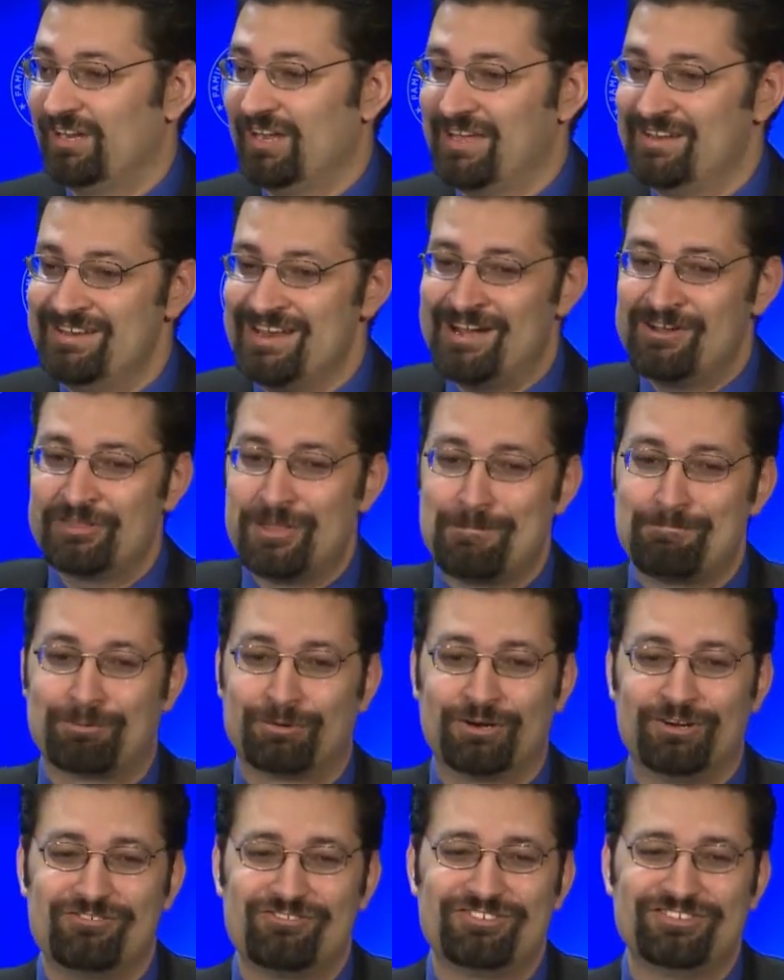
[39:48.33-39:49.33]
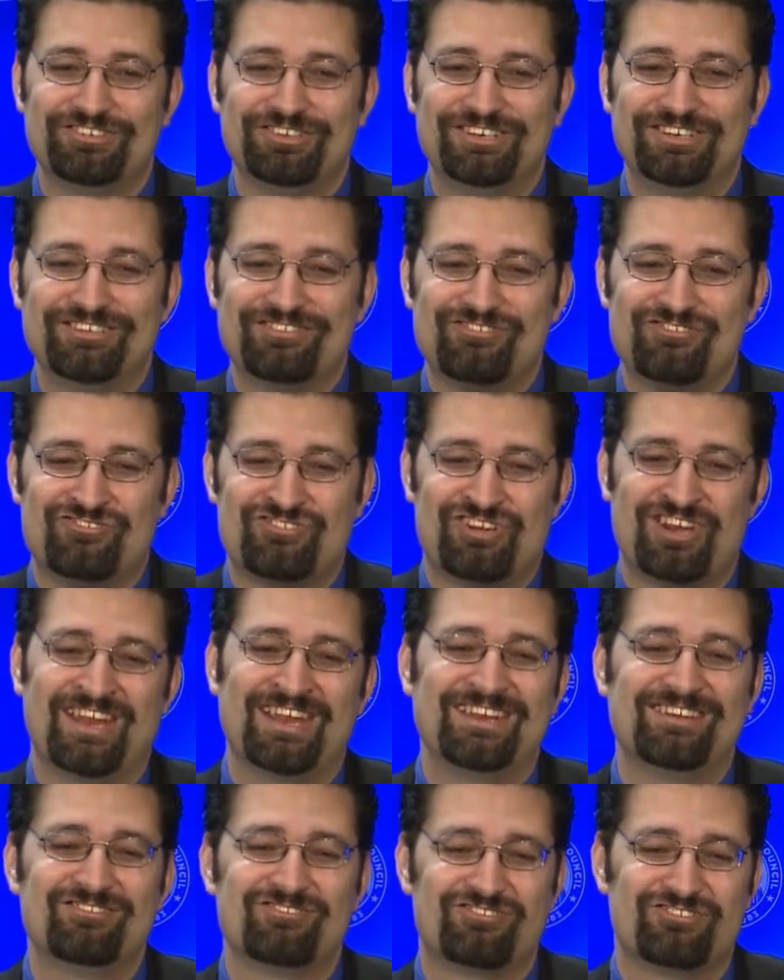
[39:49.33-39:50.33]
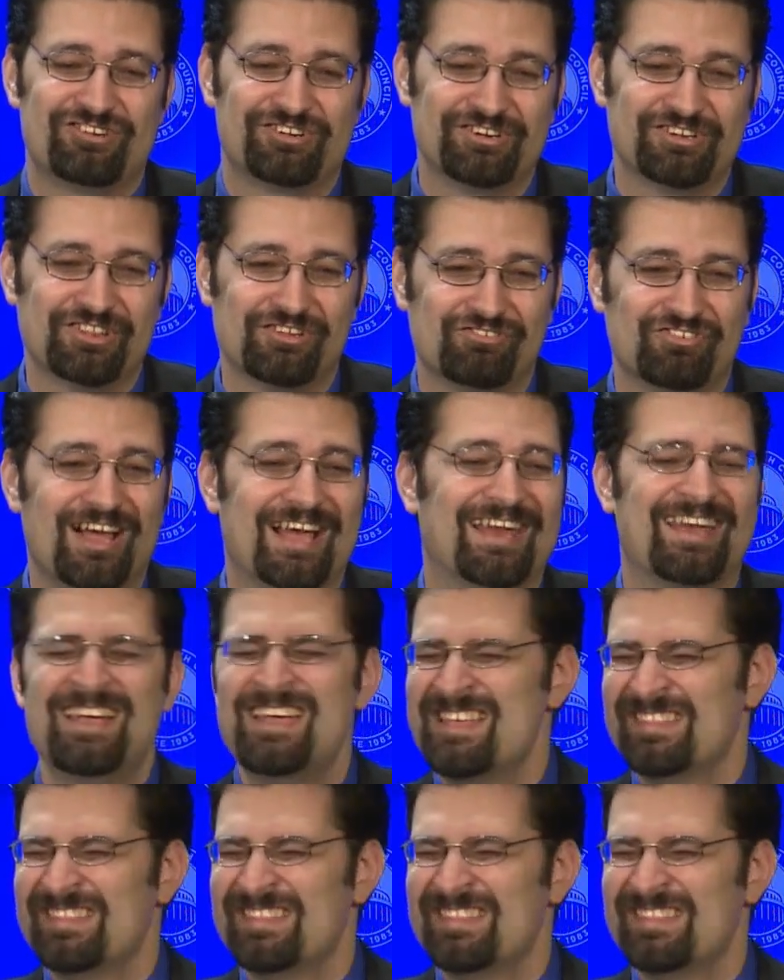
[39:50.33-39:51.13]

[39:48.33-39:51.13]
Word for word: And now the personhood has changed during the flight.